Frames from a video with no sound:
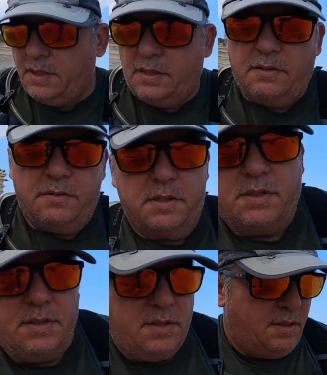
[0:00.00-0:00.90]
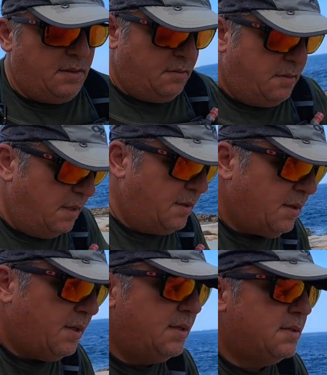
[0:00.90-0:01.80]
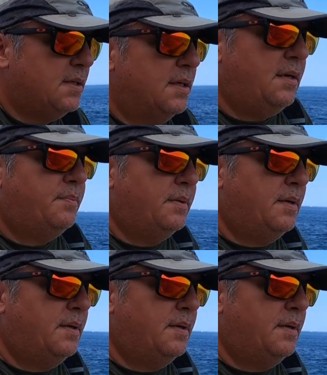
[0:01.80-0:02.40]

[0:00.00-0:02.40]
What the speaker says: can use to get easily up.